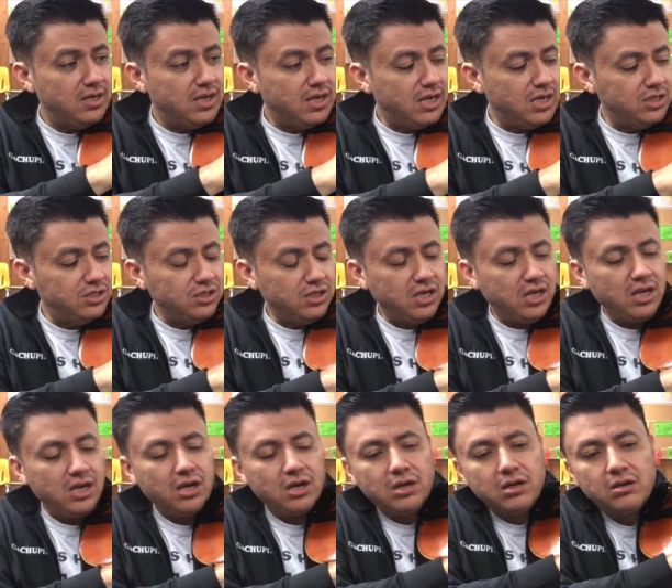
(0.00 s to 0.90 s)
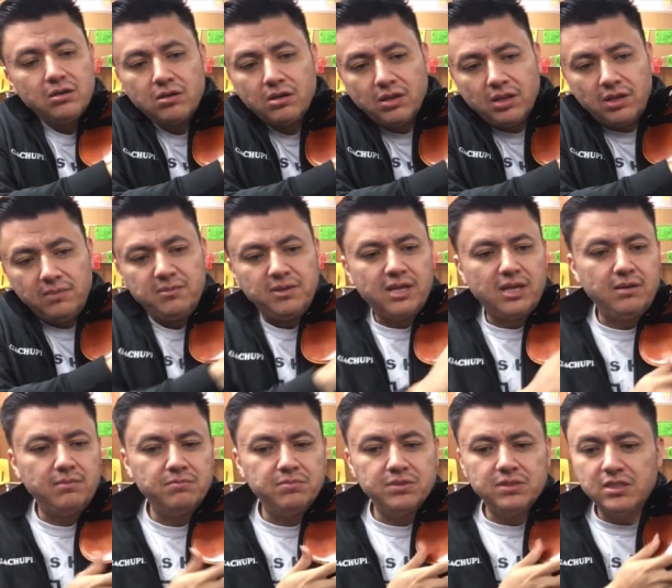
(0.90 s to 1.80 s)
I should hear, let me get
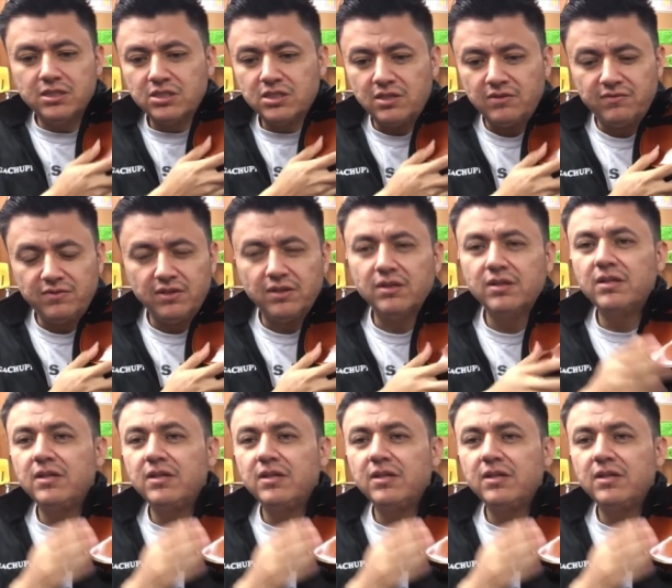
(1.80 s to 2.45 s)
in position I feel